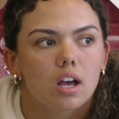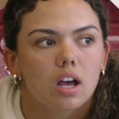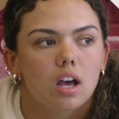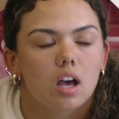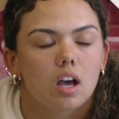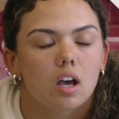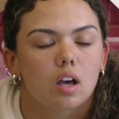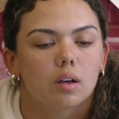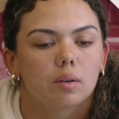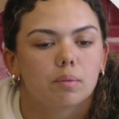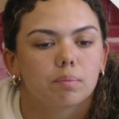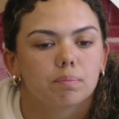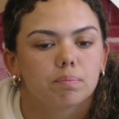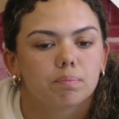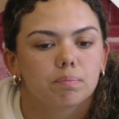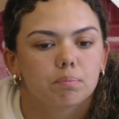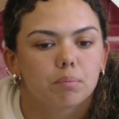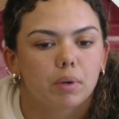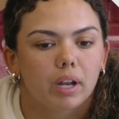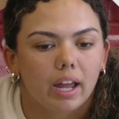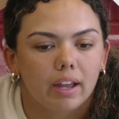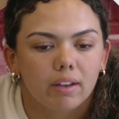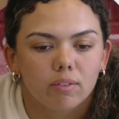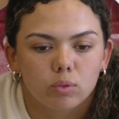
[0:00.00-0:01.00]

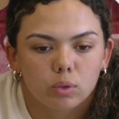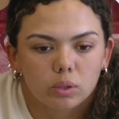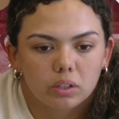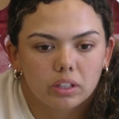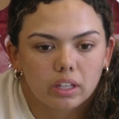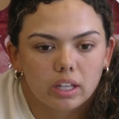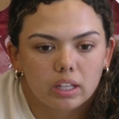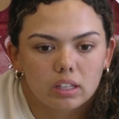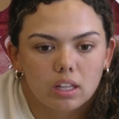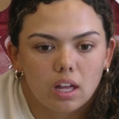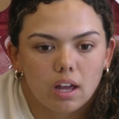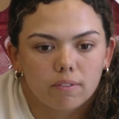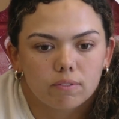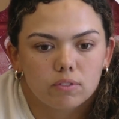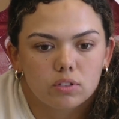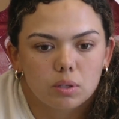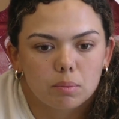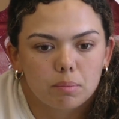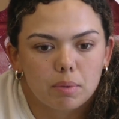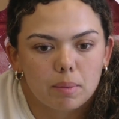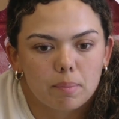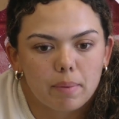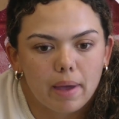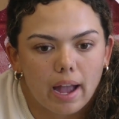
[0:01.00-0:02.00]
But I've really loved
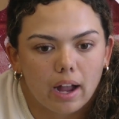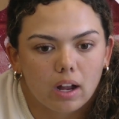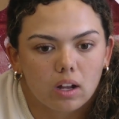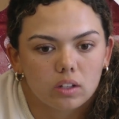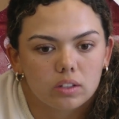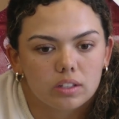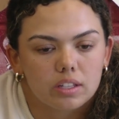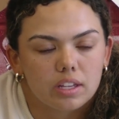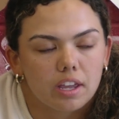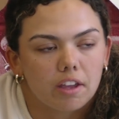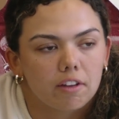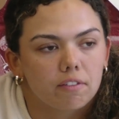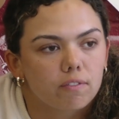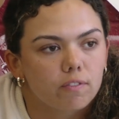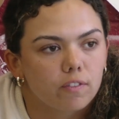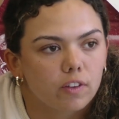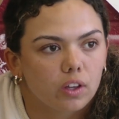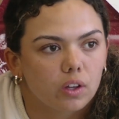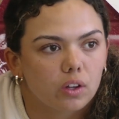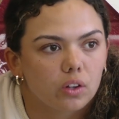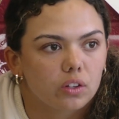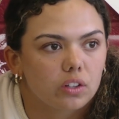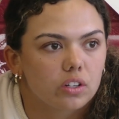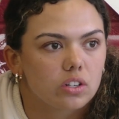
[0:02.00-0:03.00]
to be back on the
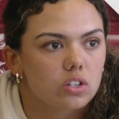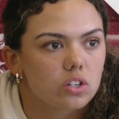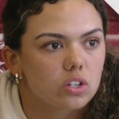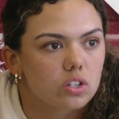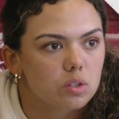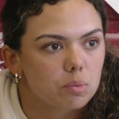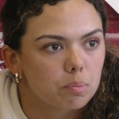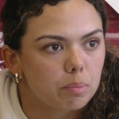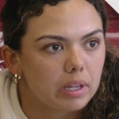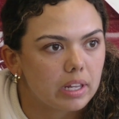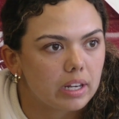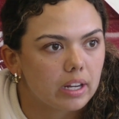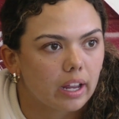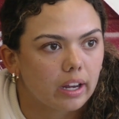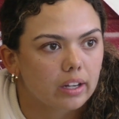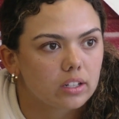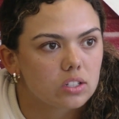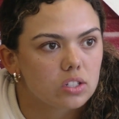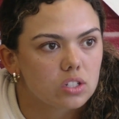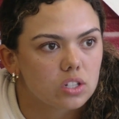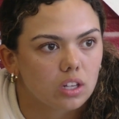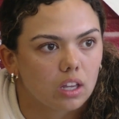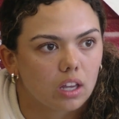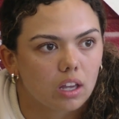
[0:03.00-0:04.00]
infield and just be
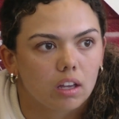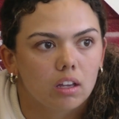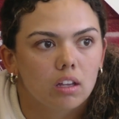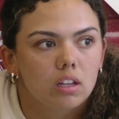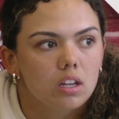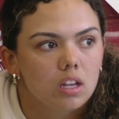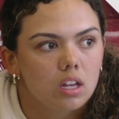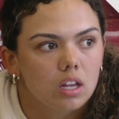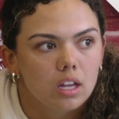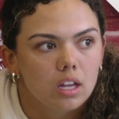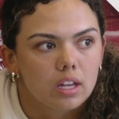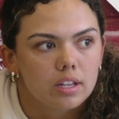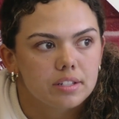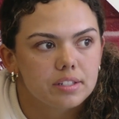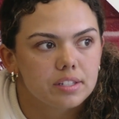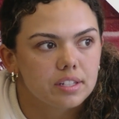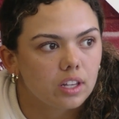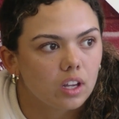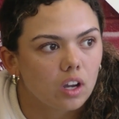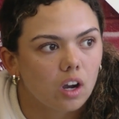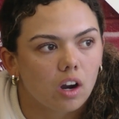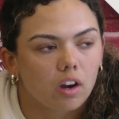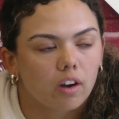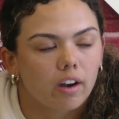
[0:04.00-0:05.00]
next to
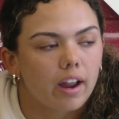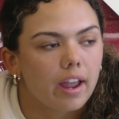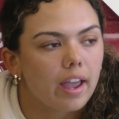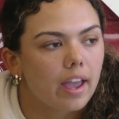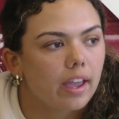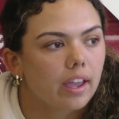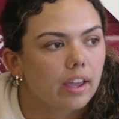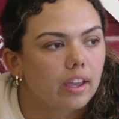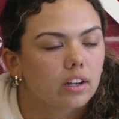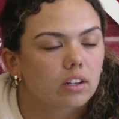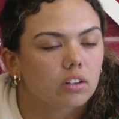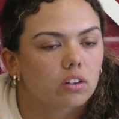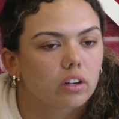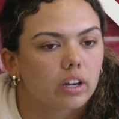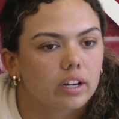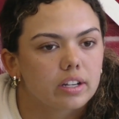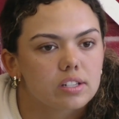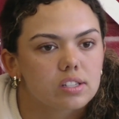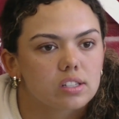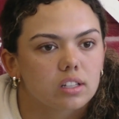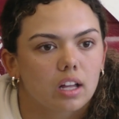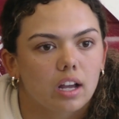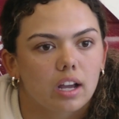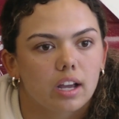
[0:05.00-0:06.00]
TRA and
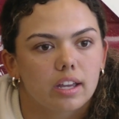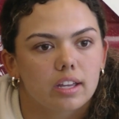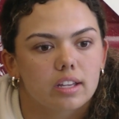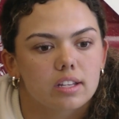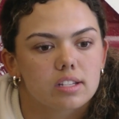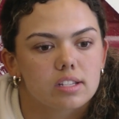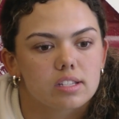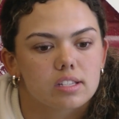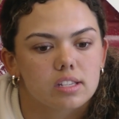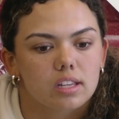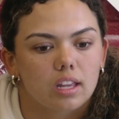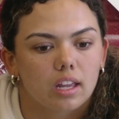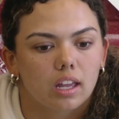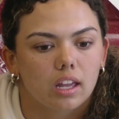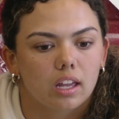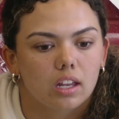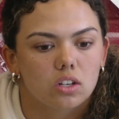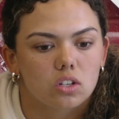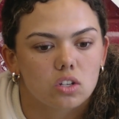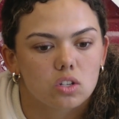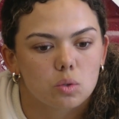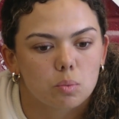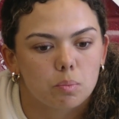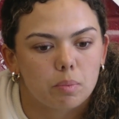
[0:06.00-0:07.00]
Grace Lyons
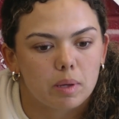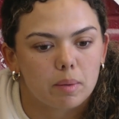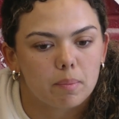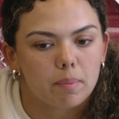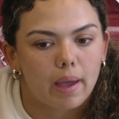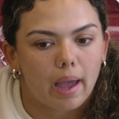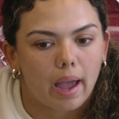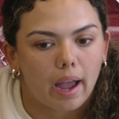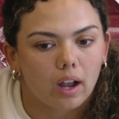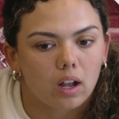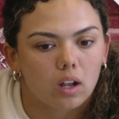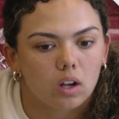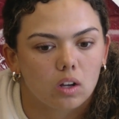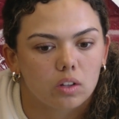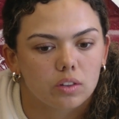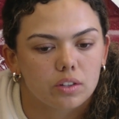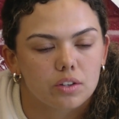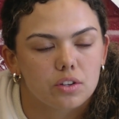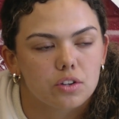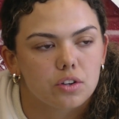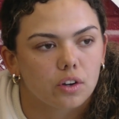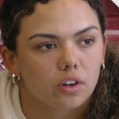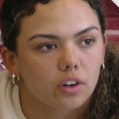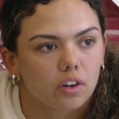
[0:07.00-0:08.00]
and just be back on
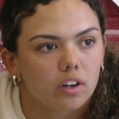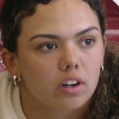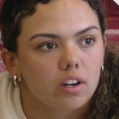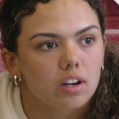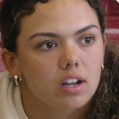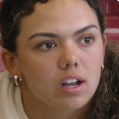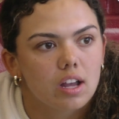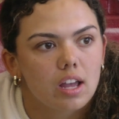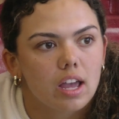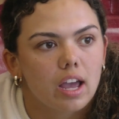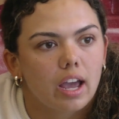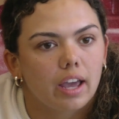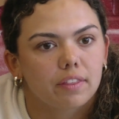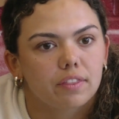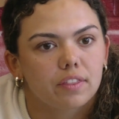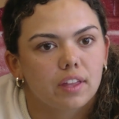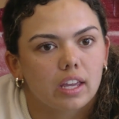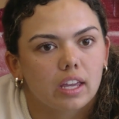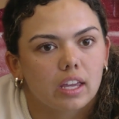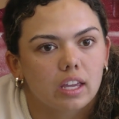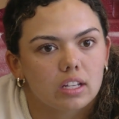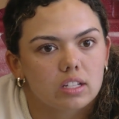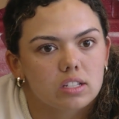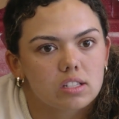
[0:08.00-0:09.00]
the dirt. I
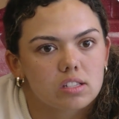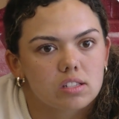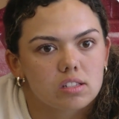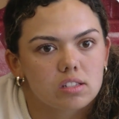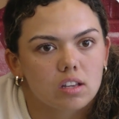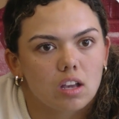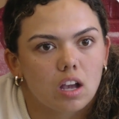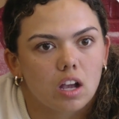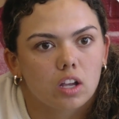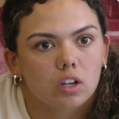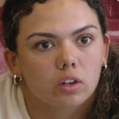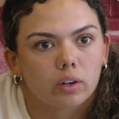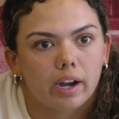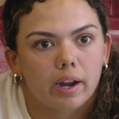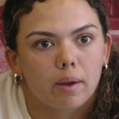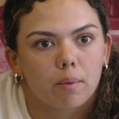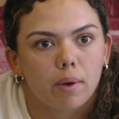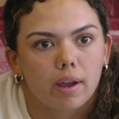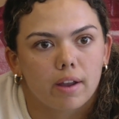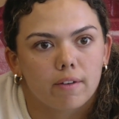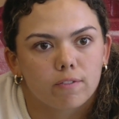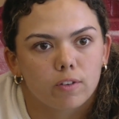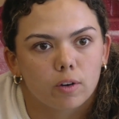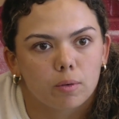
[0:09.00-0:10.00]
think it's a great
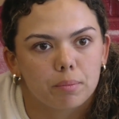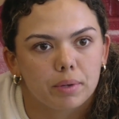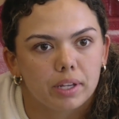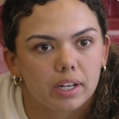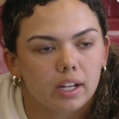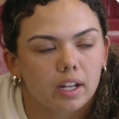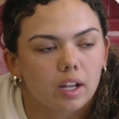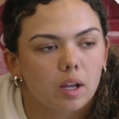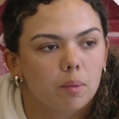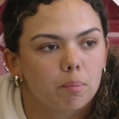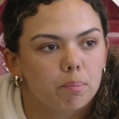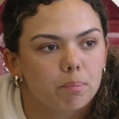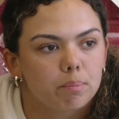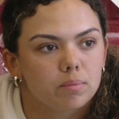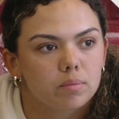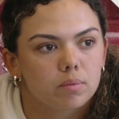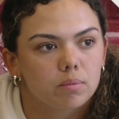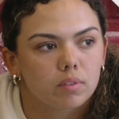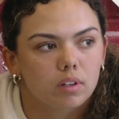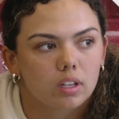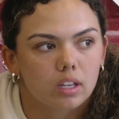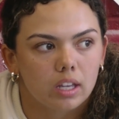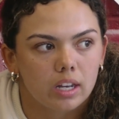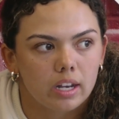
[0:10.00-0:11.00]
way for me to
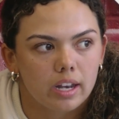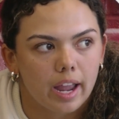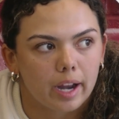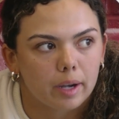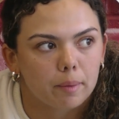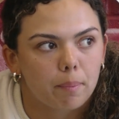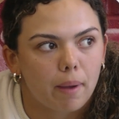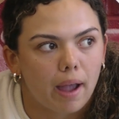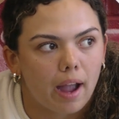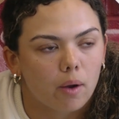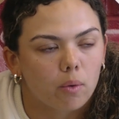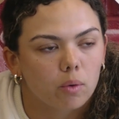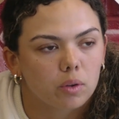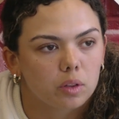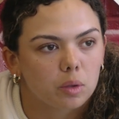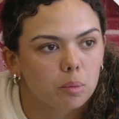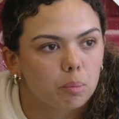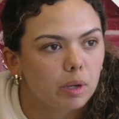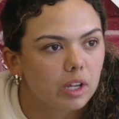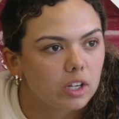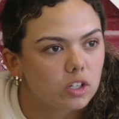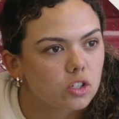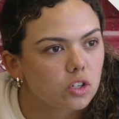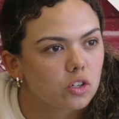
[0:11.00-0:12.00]
connect back with the
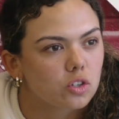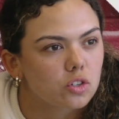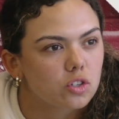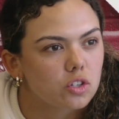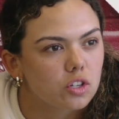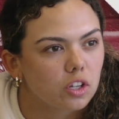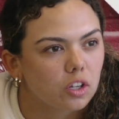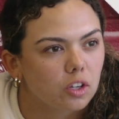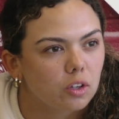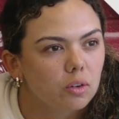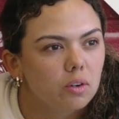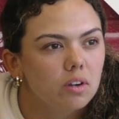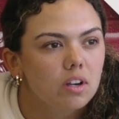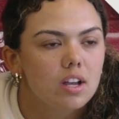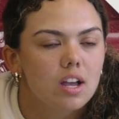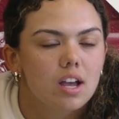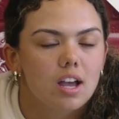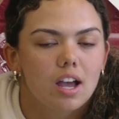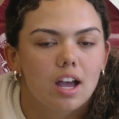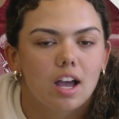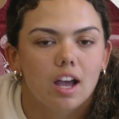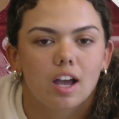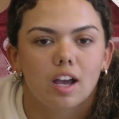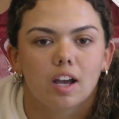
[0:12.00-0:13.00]
pitchers too,
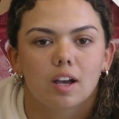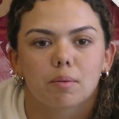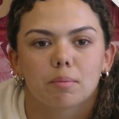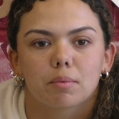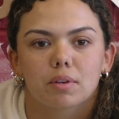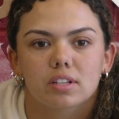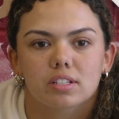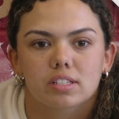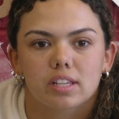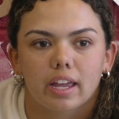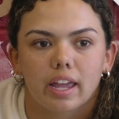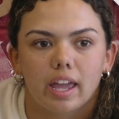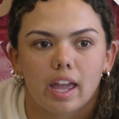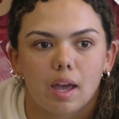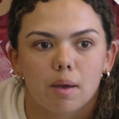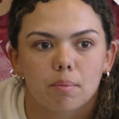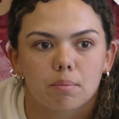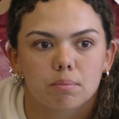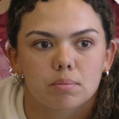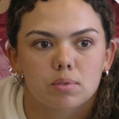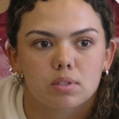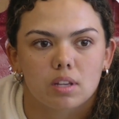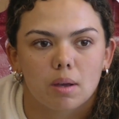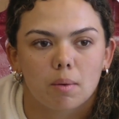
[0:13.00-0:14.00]
because I
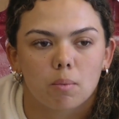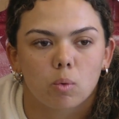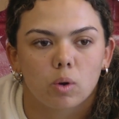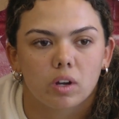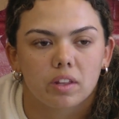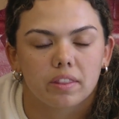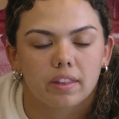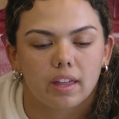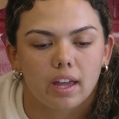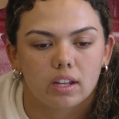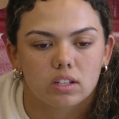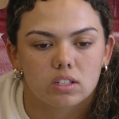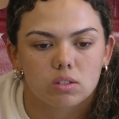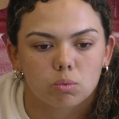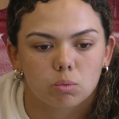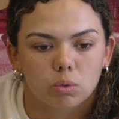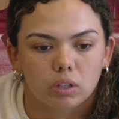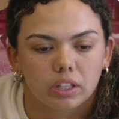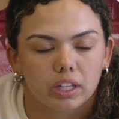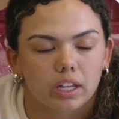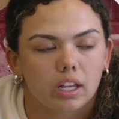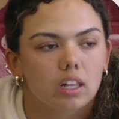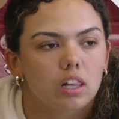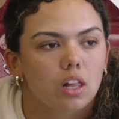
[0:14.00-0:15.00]
am someone that's
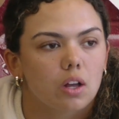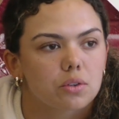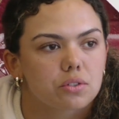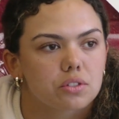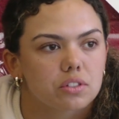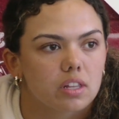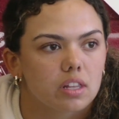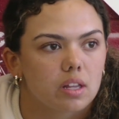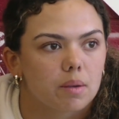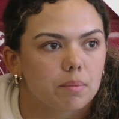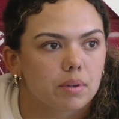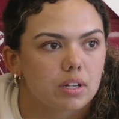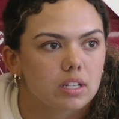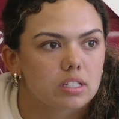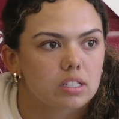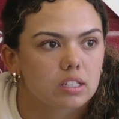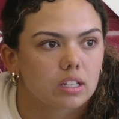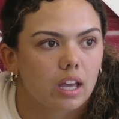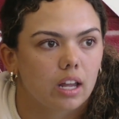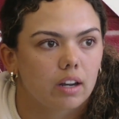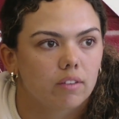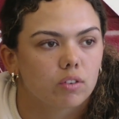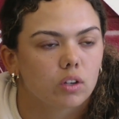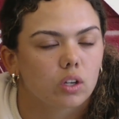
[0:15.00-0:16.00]
really close to them, and it's
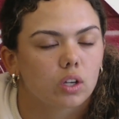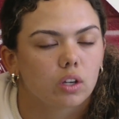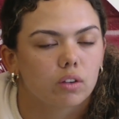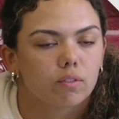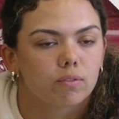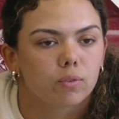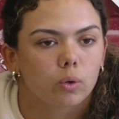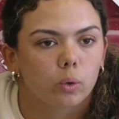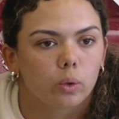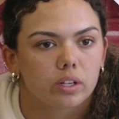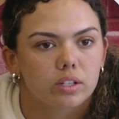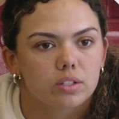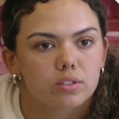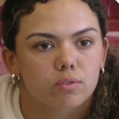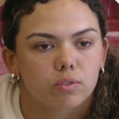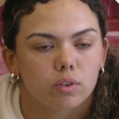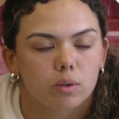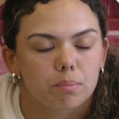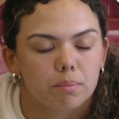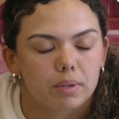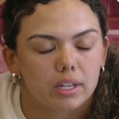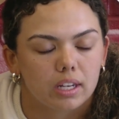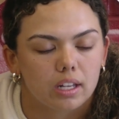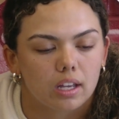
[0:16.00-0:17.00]
kind of a good voice
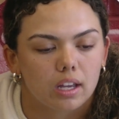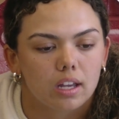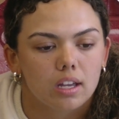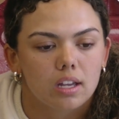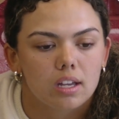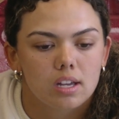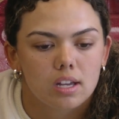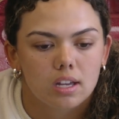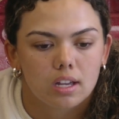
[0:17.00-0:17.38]
for me to